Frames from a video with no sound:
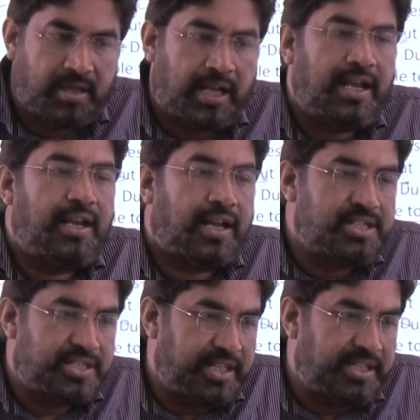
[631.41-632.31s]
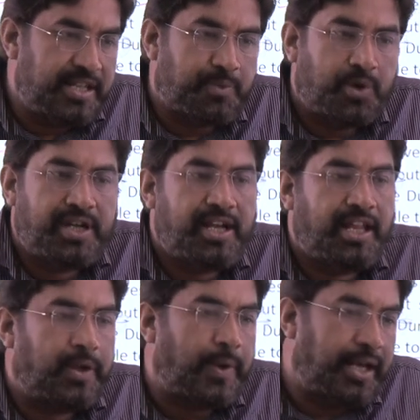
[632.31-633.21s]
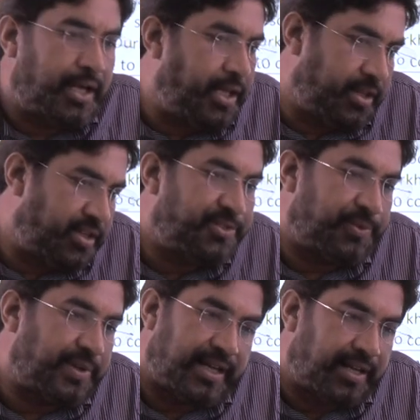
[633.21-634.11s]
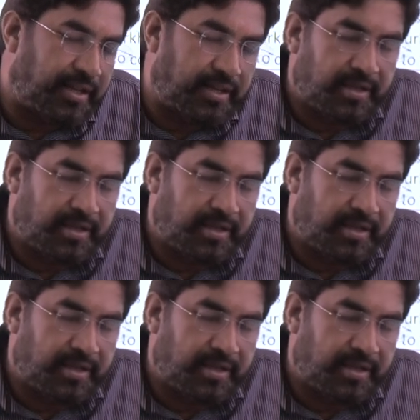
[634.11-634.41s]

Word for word: and largely they wanted equality in the society.